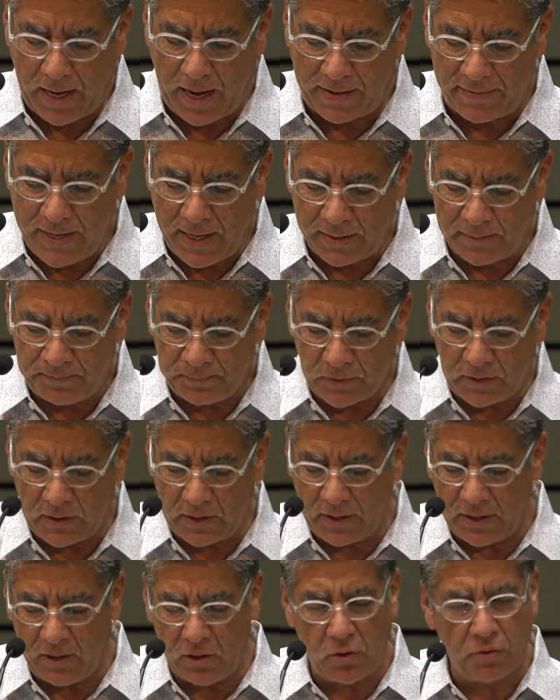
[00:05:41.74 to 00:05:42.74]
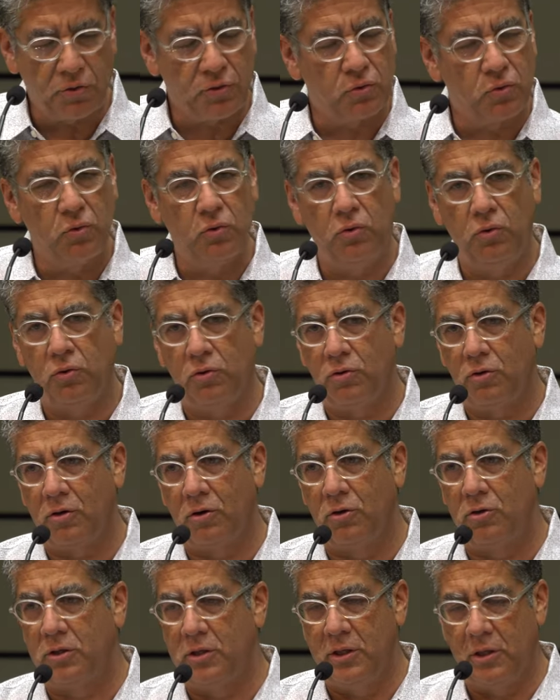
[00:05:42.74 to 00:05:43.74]
And then, you know, through
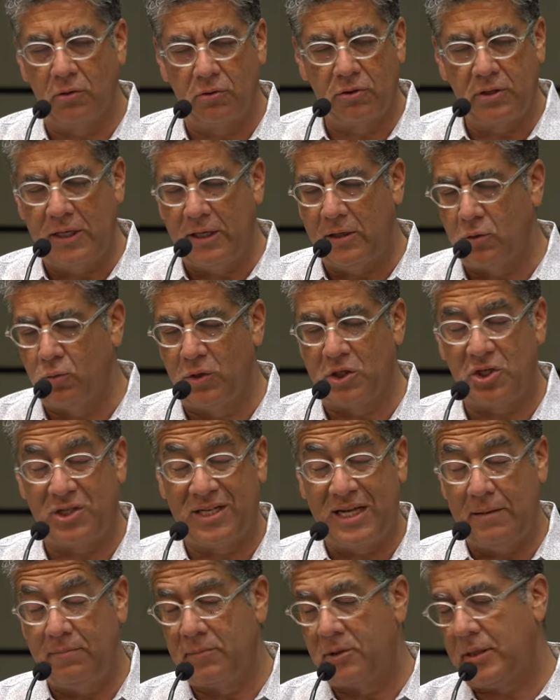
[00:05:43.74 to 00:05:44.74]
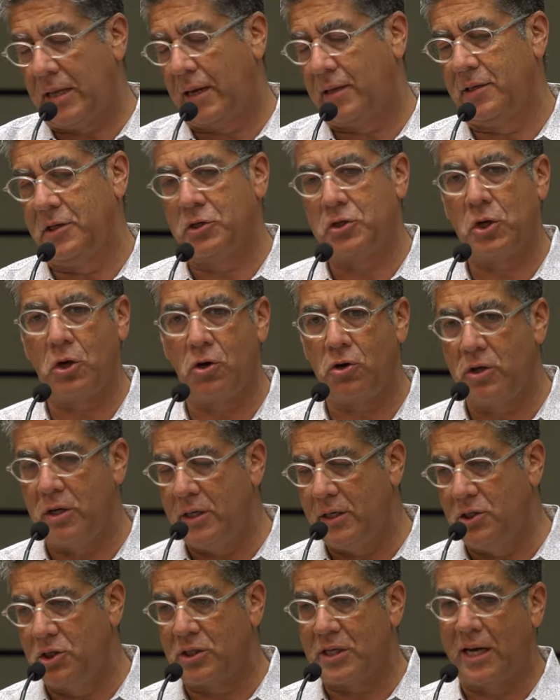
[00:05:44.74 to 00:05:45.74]
her, you know, tears, which seemed like an
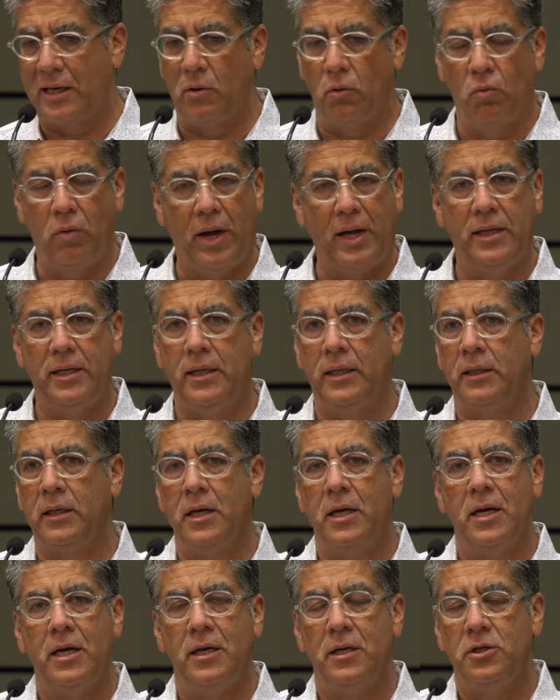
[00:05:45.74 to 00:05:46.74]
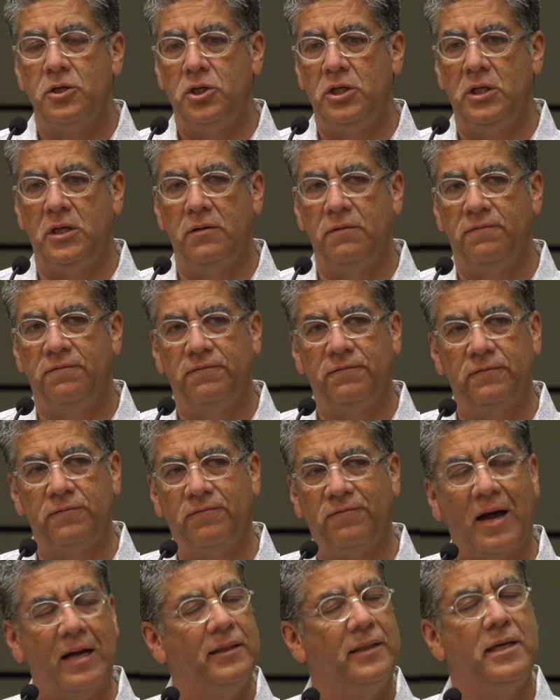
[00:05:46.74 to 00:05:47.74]
eternity, just kind of waiting, she
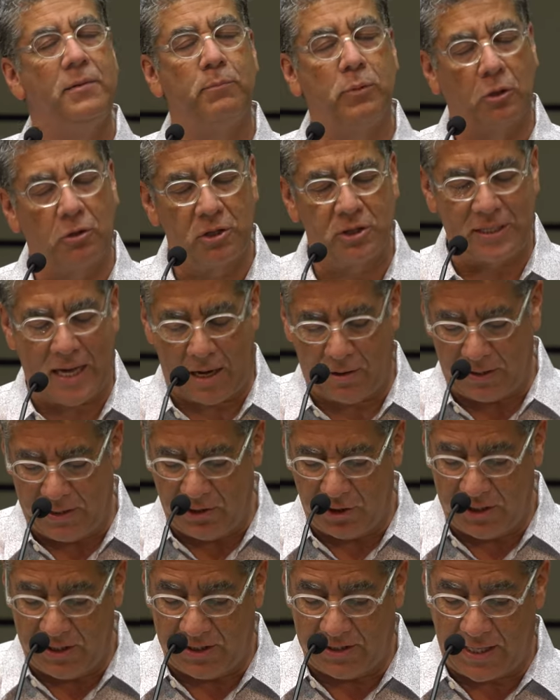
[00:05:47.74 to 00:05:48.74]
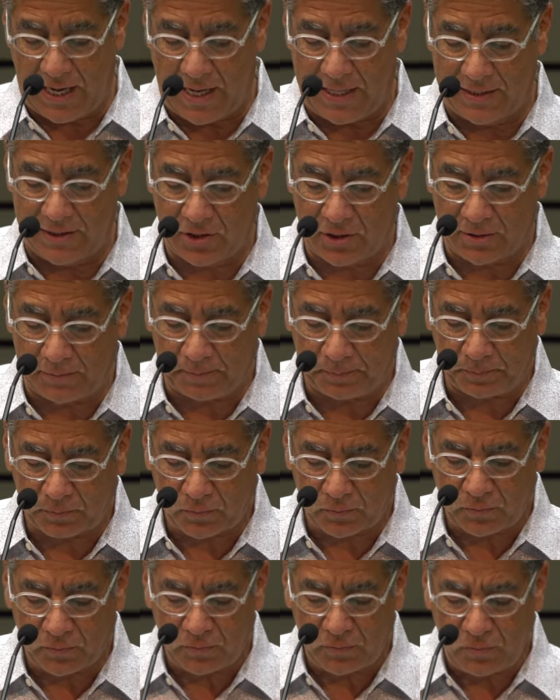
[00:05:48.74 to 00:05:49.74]
finally blurts out and she says,
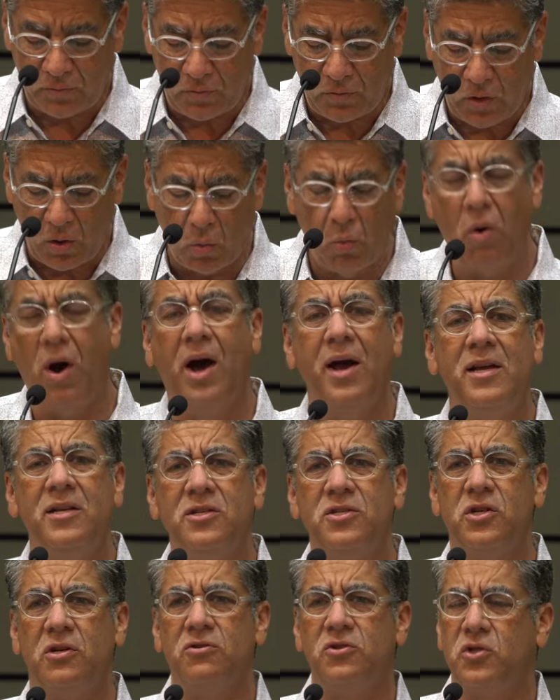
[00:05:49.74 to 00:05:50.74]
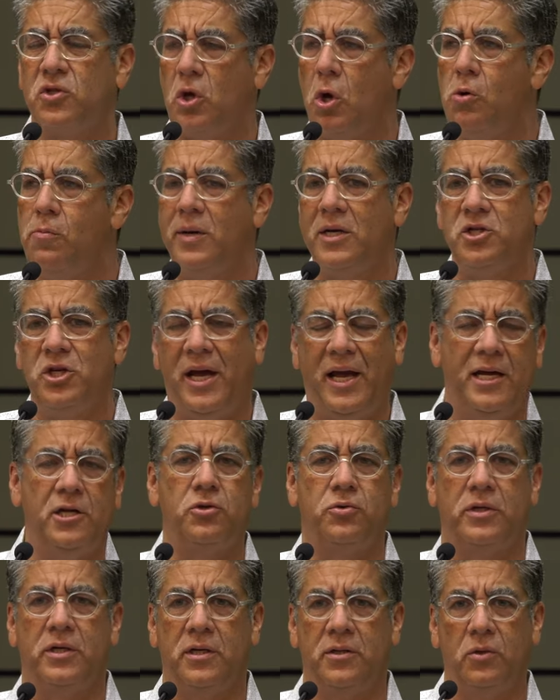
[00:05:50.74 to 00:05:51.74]
Why is there so much
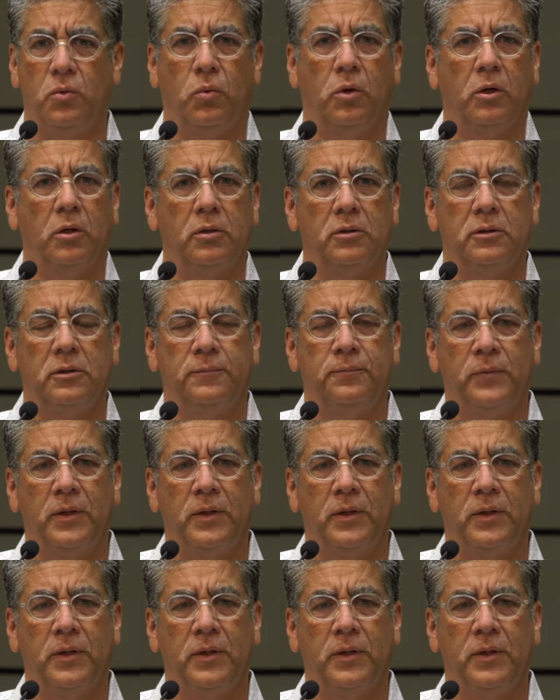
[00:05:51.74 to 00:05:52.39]
hatred in the world?